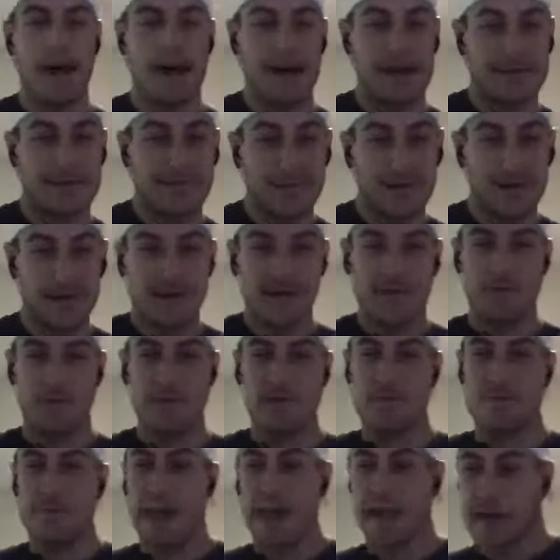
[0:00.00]
fucking
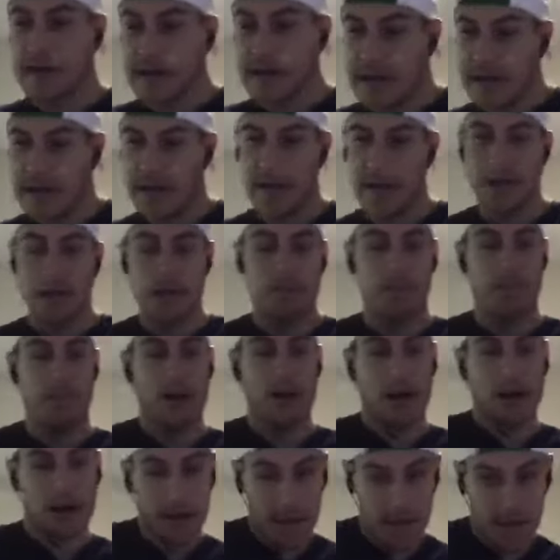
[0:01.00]
with my clique.
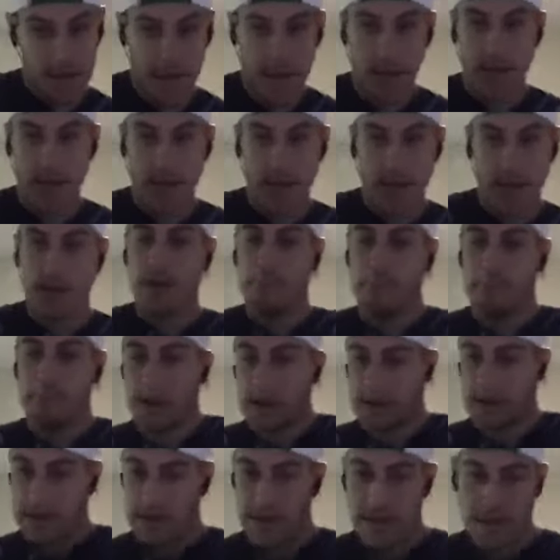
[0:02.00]
My clique.
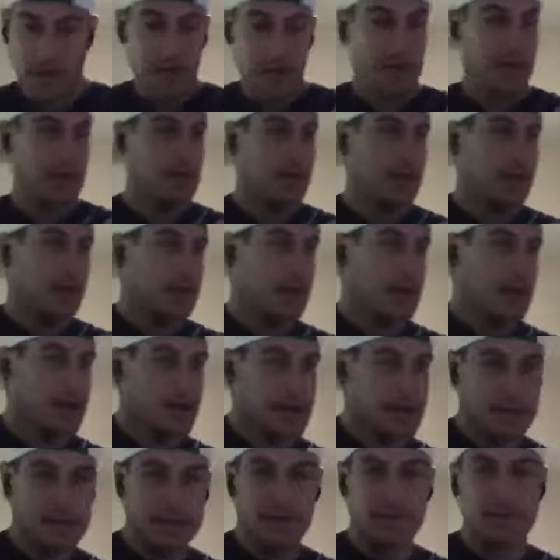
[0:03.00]
My clique.
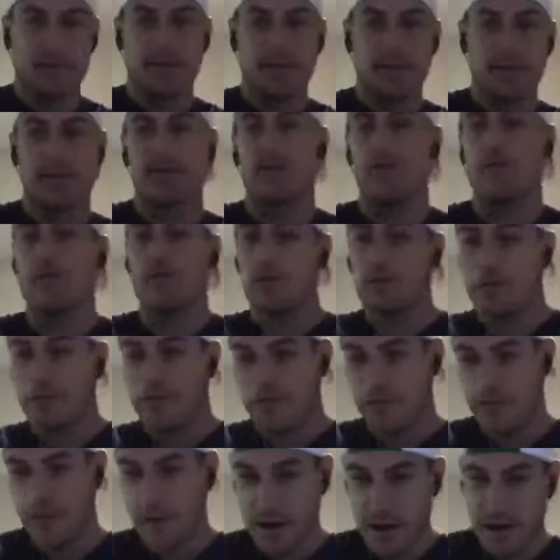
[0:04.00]
So it's like your group of
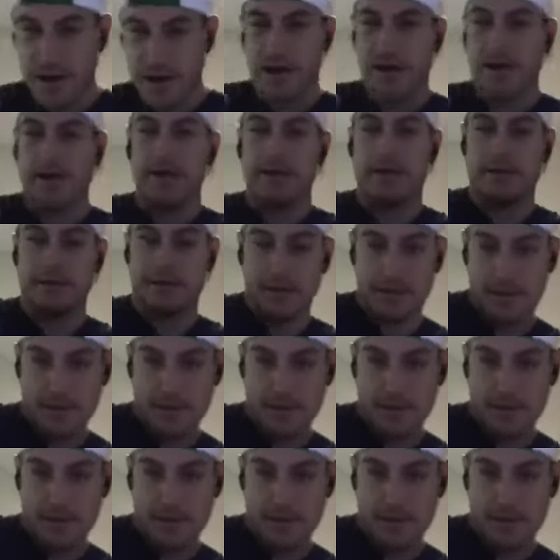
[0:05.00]
friends.